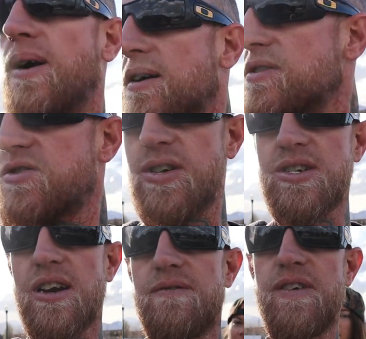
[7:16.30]
we're
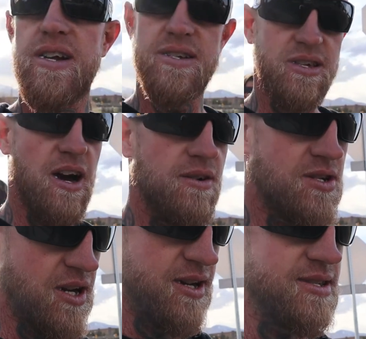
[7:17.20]
nutrition and fitness
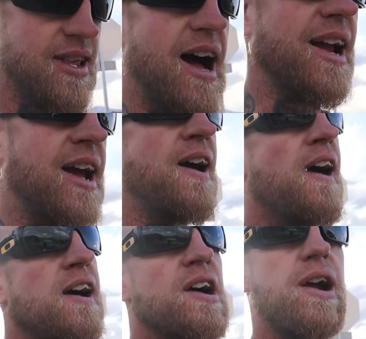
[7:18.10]
coaches, like
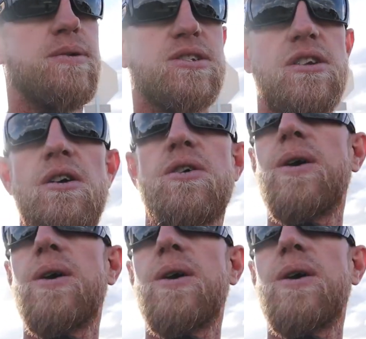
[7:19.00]
it was no